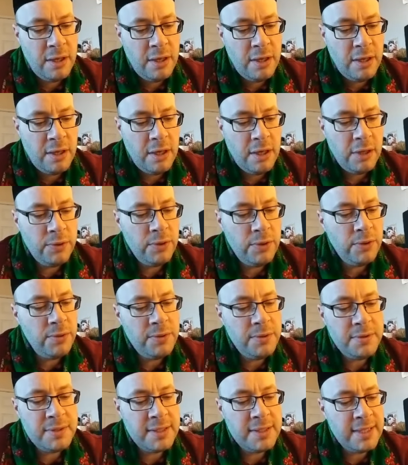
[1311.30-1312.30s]
O you
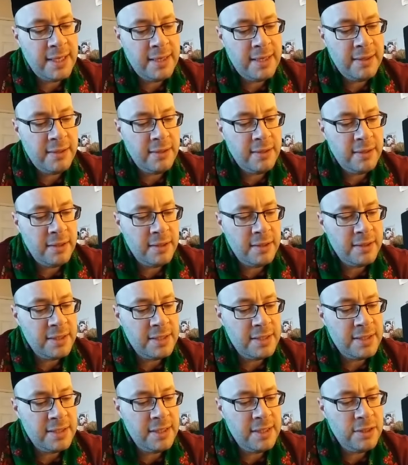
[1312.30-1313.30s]
stand on the
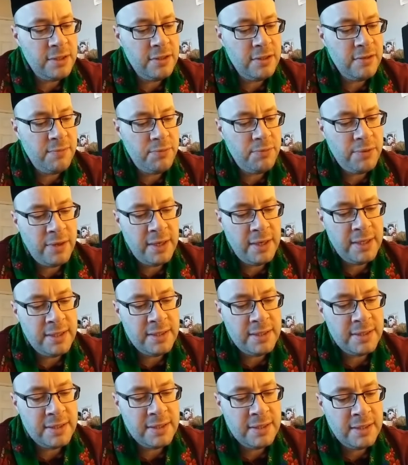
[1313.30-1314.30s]
station of
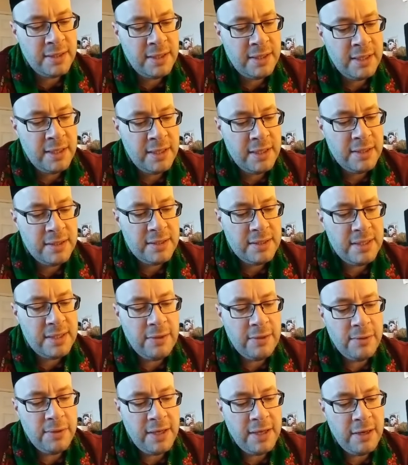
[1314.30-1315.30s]
praise,
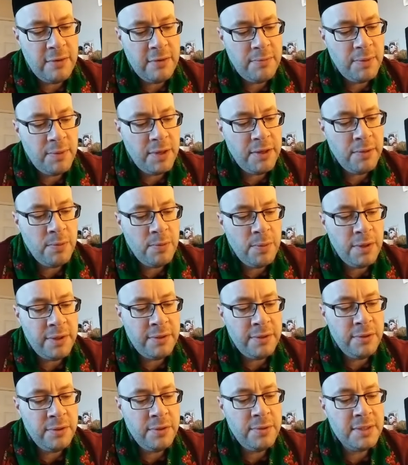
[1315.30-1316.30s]
singled out by the one
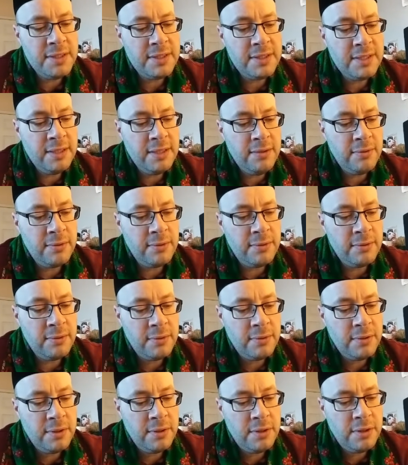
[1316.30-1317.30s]
who is single,
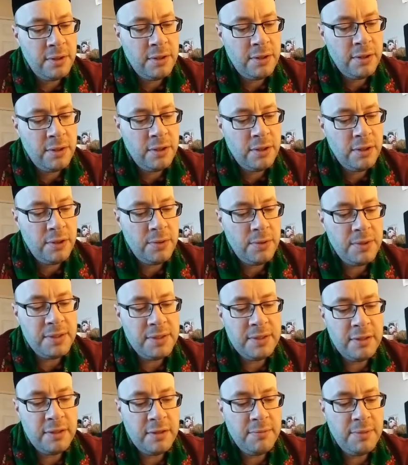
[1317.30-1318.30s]
who is
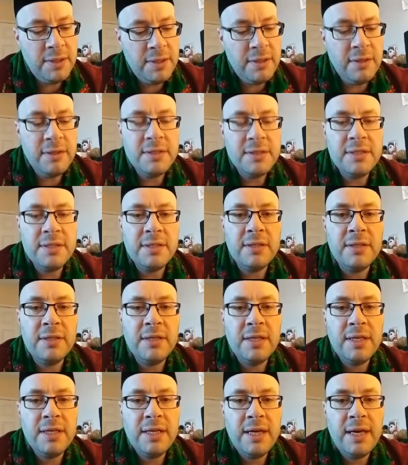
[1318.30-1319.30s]
not begotten
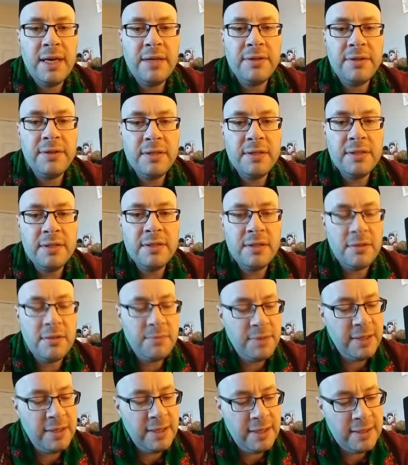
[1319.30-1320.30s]
and does not
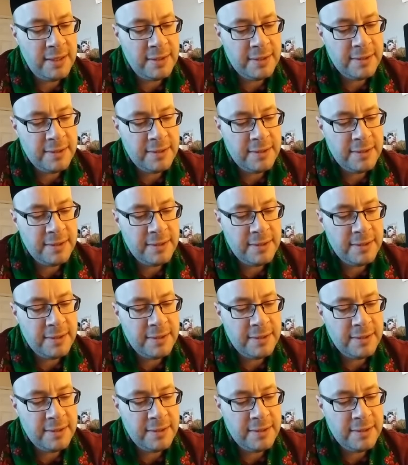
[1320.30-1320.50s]
beget.